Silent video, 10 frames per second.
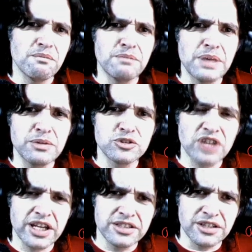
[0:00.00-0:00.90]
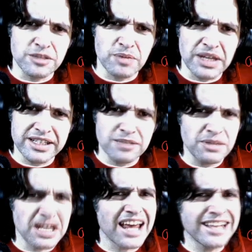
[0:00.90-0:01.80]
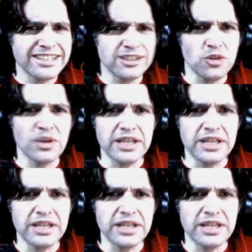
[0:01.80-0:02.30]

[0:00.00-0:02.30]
People tried to explain it to me and I didn't quite